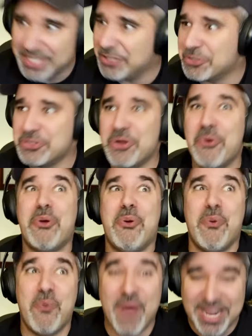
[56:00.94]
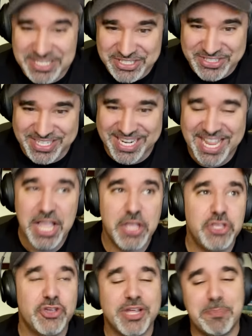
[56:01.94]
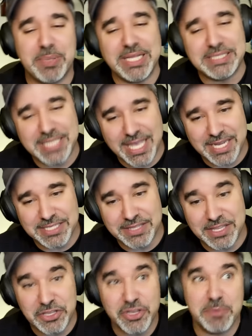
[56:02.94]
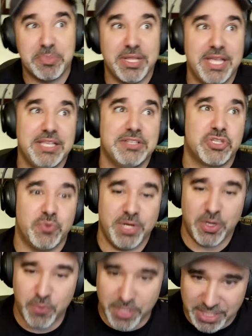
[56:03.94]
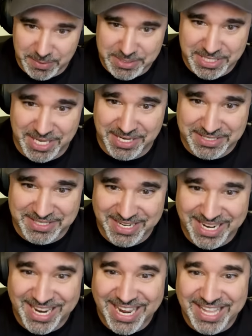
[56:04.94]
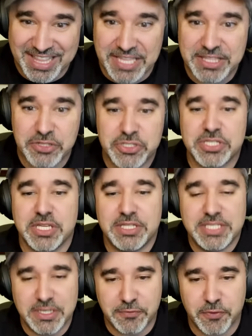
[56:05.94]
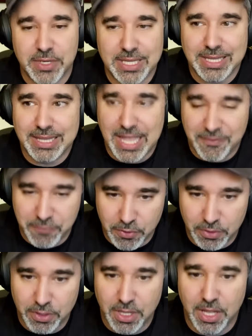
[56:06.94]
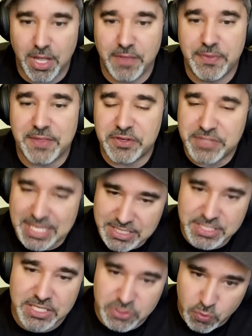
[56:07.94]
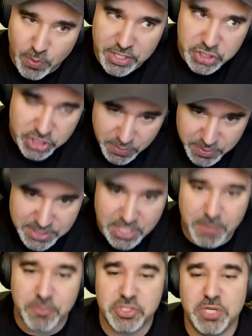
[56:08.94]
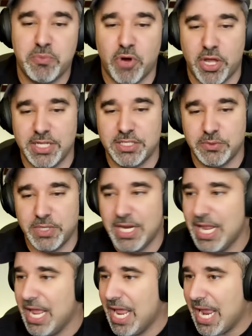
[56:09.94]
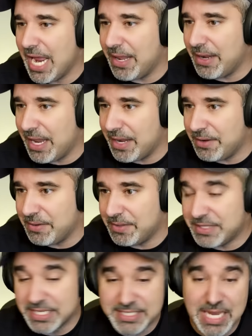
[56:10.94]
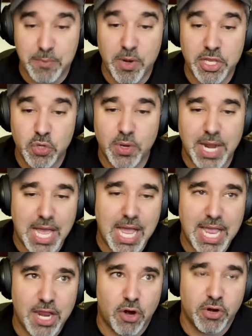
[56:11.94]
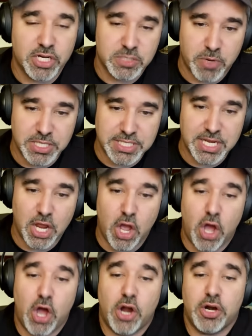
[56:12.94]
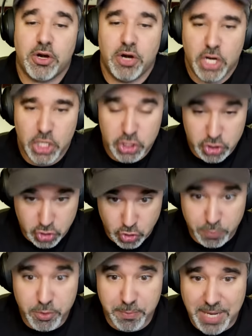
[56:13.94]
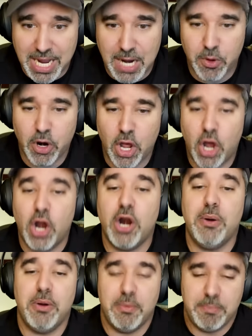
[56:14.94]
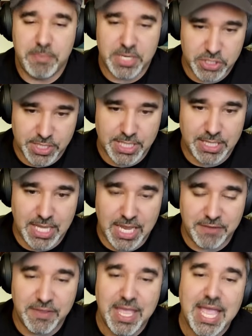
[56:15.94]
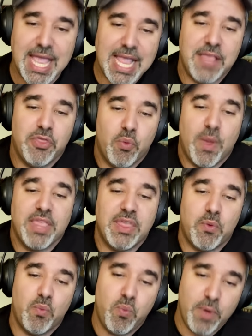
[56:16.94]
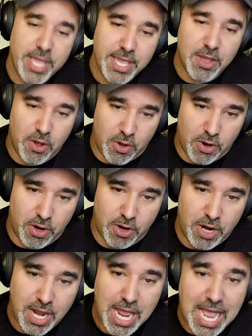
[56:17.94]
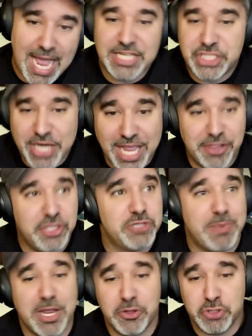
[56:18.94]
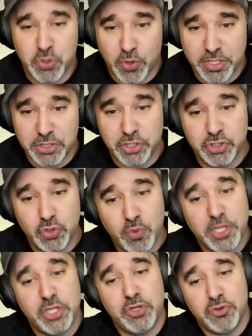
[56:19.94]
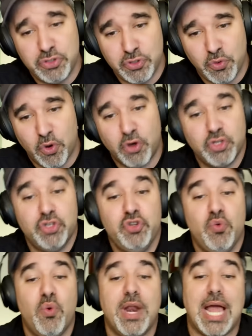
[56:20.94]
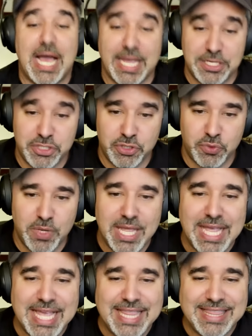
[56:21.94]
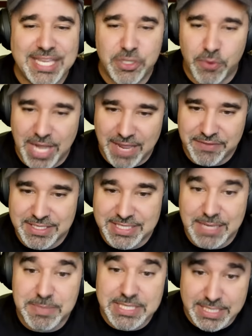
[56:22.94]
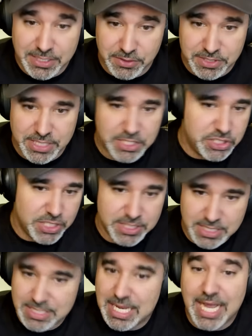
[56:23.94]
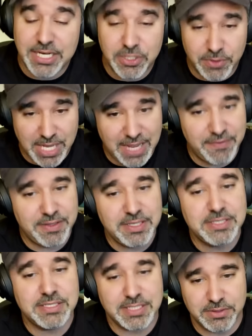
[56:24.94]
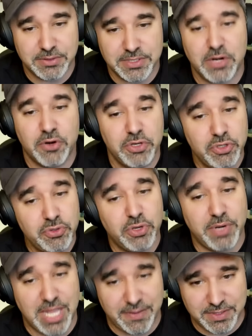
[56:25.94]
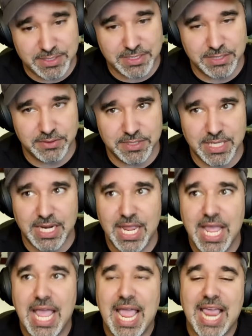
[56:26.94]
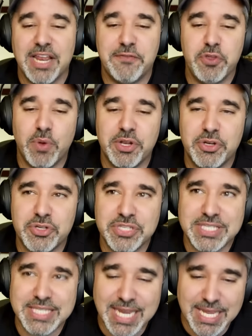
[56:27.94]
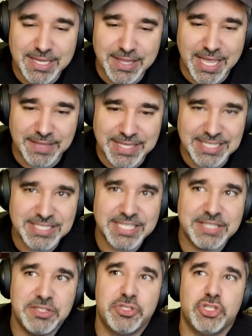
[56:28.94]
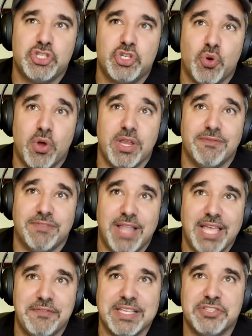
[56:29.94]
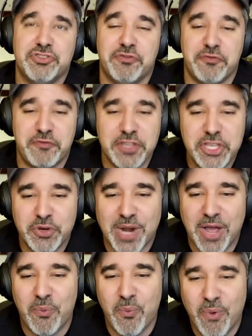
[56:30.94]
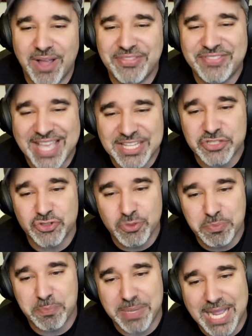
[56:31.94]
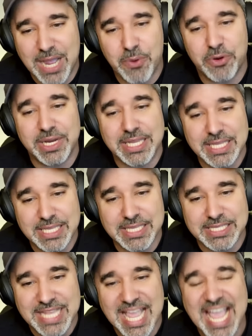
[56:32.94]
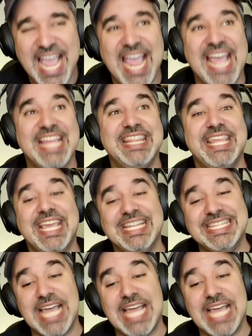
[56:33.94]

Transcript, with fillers: There's no question. You could play tennis and then you can play Serena Williams tennis. Like there's just a different level that the, that's that's the way she was come she brought into it and and the same way you and I are expressing our superpower, our mission in life in the way that we are. I challenge Michael Jordan to do what you do or to do what I do they don't have the same skill set just as i don't have his skill set or you don't have his skill set and if you understand that that's the, the joy of life is to figure out what that superpower is and then